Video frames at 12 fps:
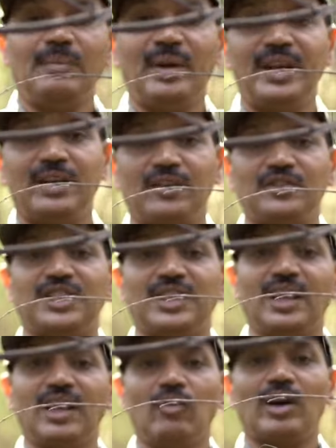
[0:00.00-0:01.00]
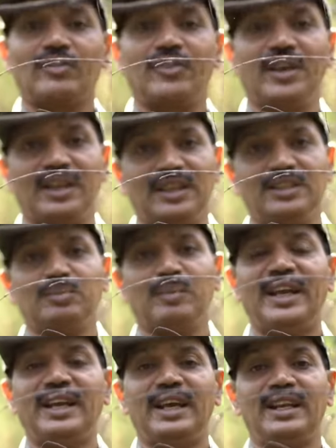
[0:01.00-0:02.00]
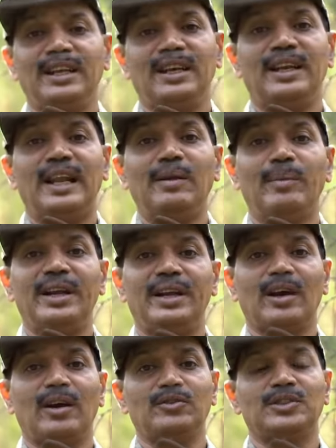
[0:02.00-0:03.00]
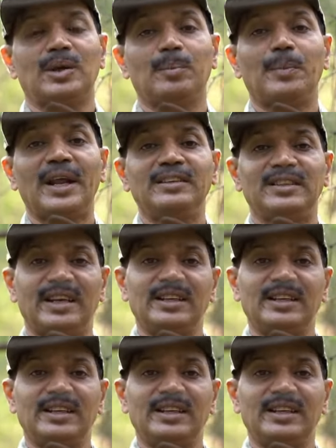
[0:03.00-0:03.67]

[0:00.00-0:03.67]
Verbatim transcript: element of jungle warfare is maintaining an element of surprise